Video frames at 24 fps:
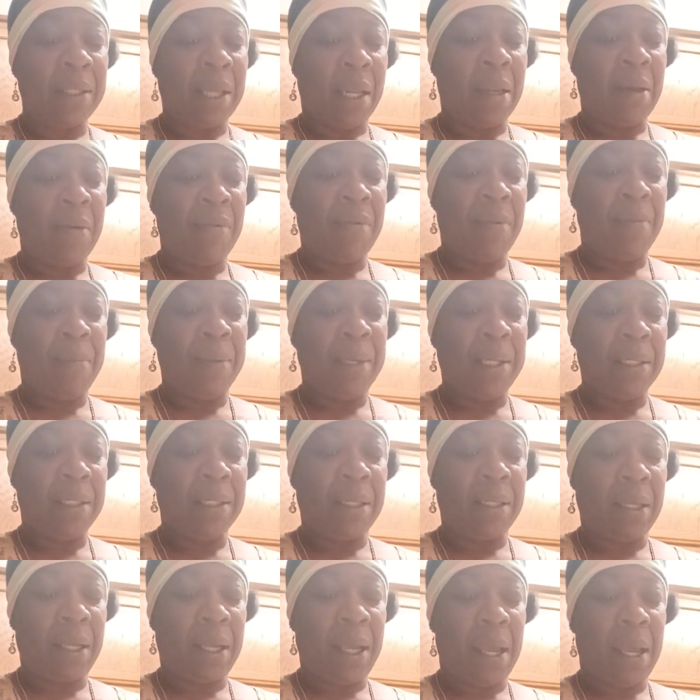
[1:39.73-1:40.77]
I love the beets
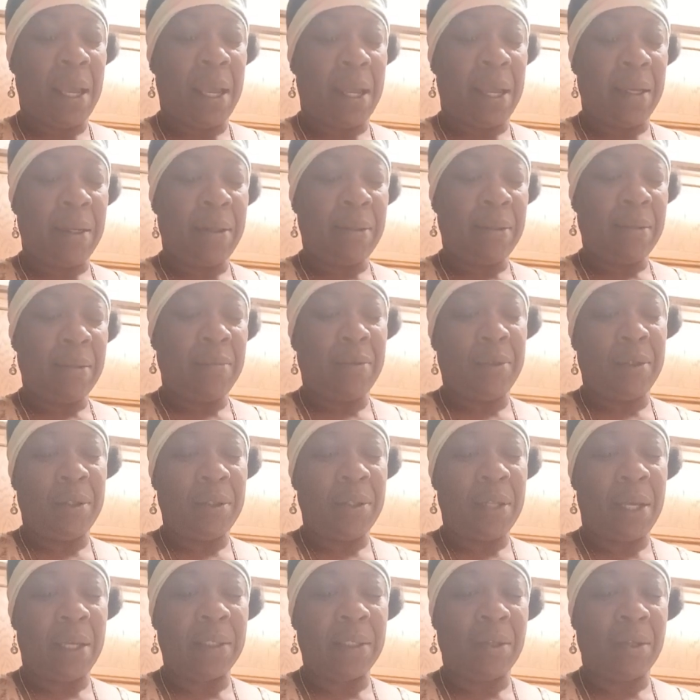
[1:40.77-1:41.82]
in the can. Well,
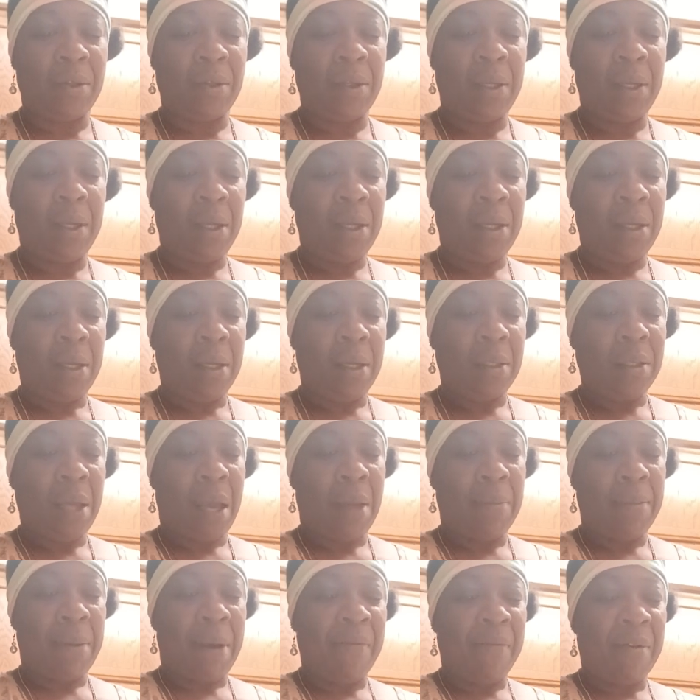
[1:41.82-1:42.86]
that's the only
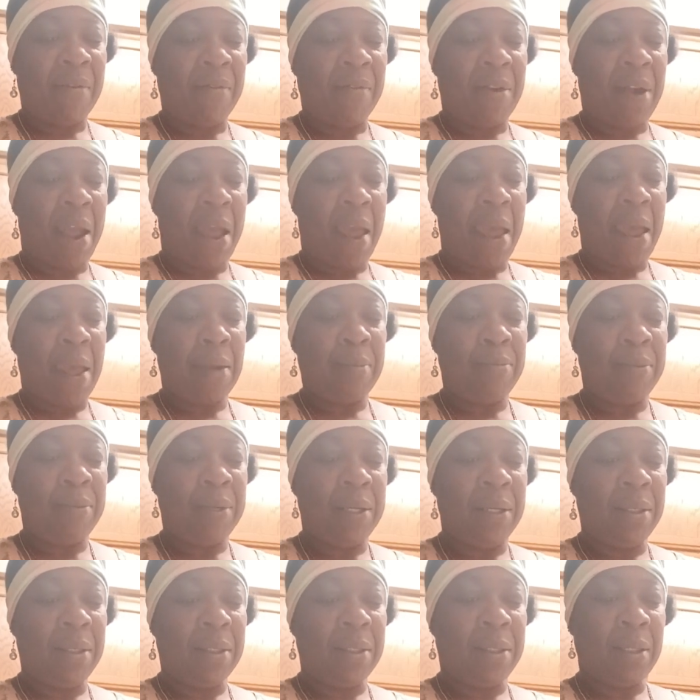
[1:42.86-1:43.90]
time I've ever had
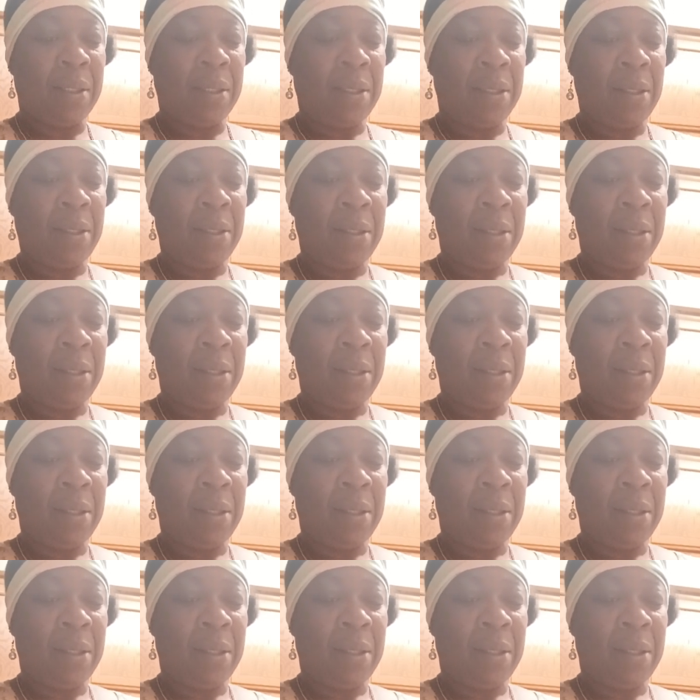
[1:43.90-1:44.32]
beets.